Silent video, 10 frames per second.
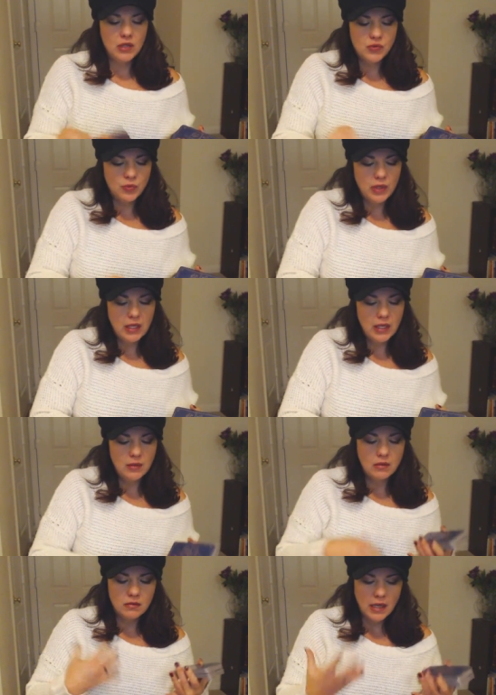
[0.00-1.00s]
is
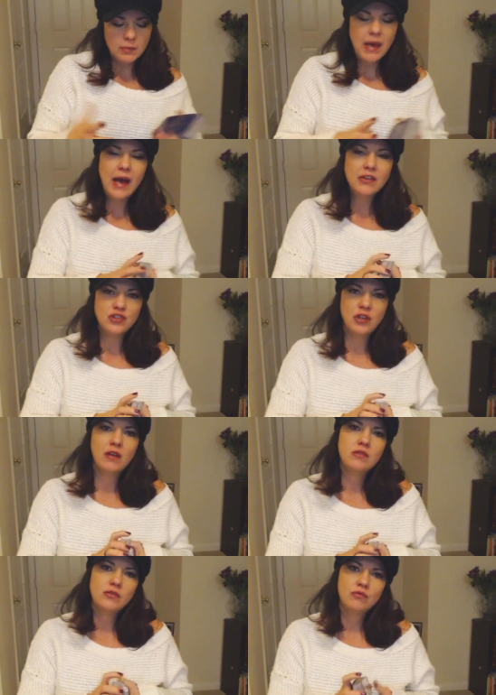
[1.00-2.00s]
really like passionate